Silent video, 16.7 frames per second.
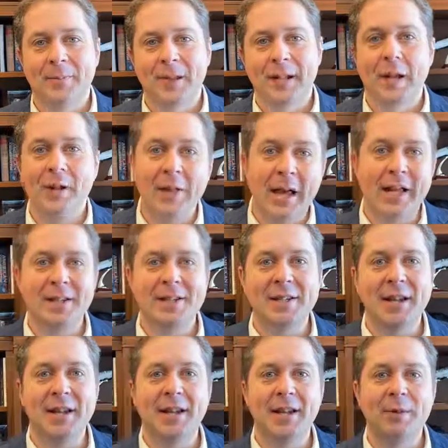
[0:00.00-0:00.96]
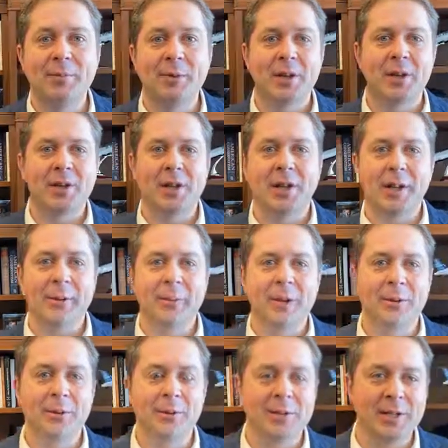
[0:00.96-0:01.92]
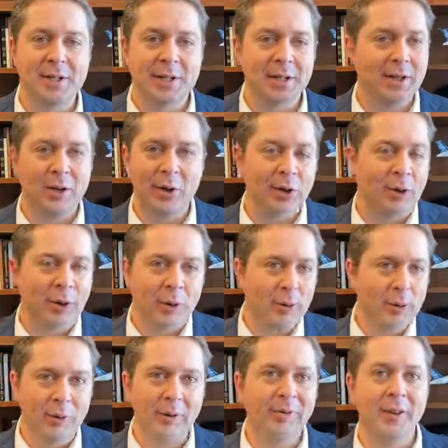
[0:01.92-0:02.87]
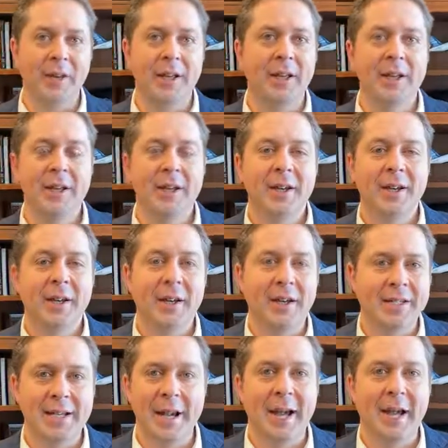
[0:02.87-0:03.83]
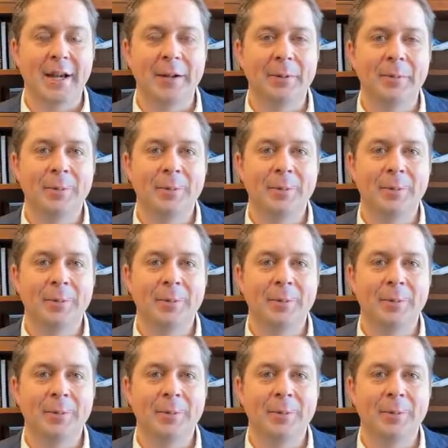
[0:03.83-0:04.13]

Now, last night in British Columbia, there was a, a horrific attack